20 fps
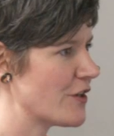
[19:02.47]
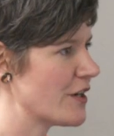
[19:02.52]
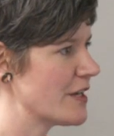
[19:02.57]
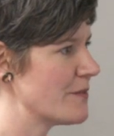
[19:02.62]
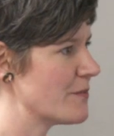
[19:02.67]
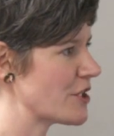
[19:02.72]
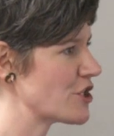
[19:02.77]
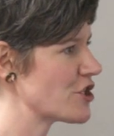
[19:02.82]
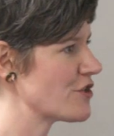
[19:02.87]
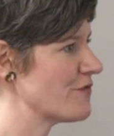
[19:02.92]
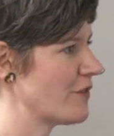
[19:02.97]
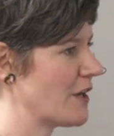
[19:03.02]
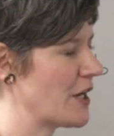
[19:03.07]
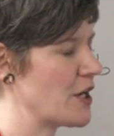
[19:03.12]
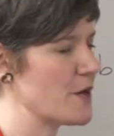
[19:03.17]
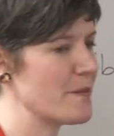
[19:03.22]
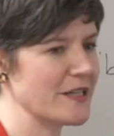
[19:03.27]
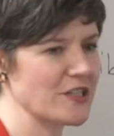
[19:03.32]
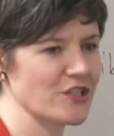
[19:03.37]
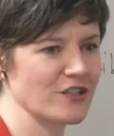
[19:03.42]
very much
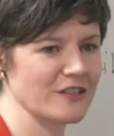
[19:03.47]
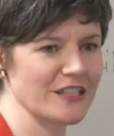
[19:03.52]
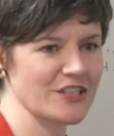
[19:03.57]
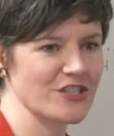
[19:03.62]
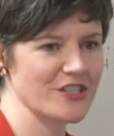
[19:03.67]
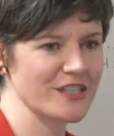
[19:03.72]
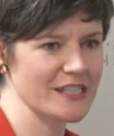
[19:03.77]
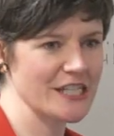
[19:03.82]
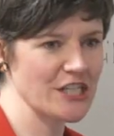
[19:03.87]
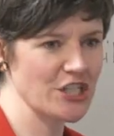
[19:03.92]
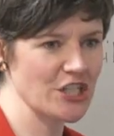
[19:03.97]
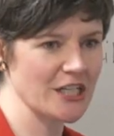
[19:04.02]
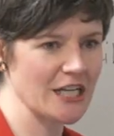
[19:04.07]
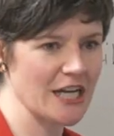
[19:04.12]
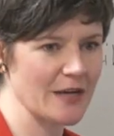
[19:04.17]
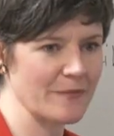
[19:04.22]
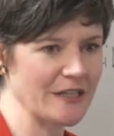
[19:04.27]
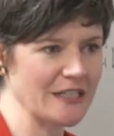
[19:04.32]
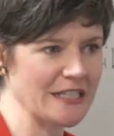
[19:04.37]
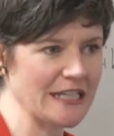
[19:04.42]
environmental legislation
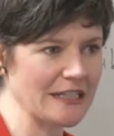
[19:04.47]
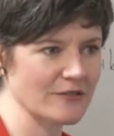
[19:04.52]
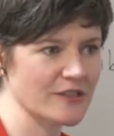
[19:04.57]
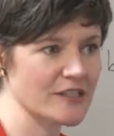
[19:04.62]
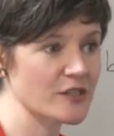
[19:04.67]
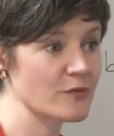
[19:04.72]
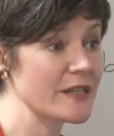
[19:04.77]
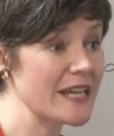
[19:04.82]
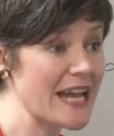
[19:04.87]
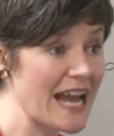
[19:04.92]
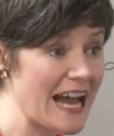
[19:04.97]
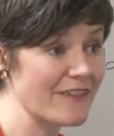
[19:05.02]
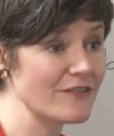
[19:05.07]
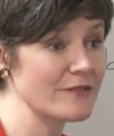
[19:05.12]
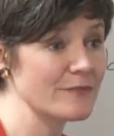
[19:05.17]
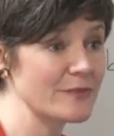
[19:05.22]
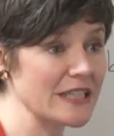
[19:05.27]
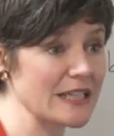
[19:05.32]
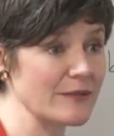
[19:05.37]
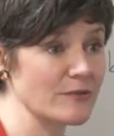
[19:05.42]
coming down, so we
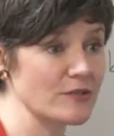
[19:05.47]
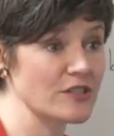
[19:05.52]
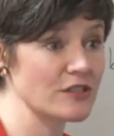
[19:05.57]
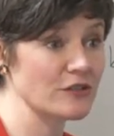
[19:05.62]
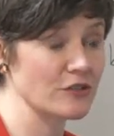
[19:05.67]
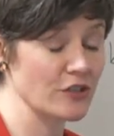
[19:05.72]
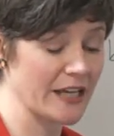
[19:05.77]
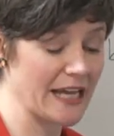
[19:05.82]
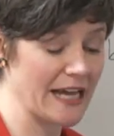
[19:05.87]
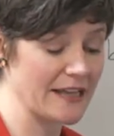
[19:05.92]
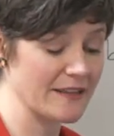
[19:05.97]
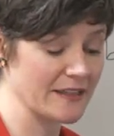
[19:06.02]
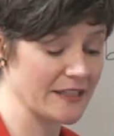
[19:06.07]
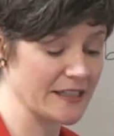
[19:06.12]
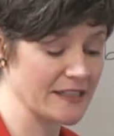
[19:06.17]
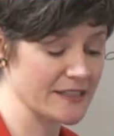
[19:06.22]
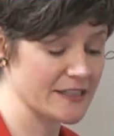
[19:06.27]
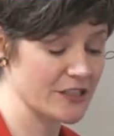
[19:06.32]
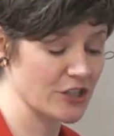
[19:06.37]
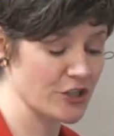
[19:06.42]
haven't been able to look at
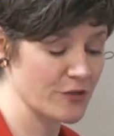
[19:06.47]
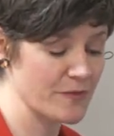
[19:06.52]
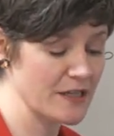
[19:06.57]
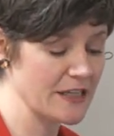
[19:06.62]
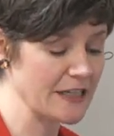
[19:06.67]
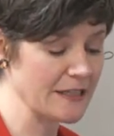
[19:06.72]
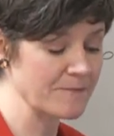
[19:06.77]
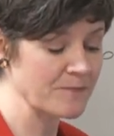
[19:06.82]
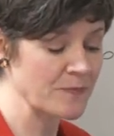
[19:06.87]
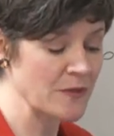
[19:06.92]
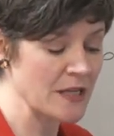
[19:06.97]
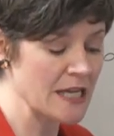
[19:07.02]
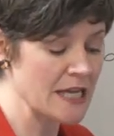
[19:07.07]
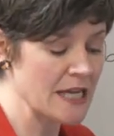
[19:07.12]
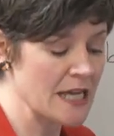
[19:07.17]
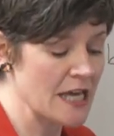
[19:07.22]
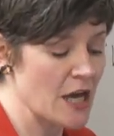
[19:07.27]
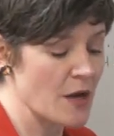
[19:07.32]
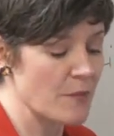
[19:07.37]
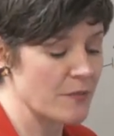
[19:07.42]
things at committee.
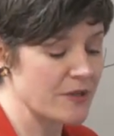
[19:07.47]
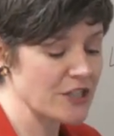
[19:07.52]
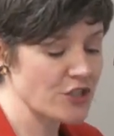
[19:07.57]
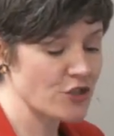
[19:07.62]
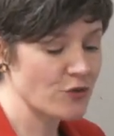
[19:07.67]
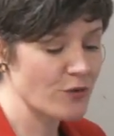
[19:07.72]
But in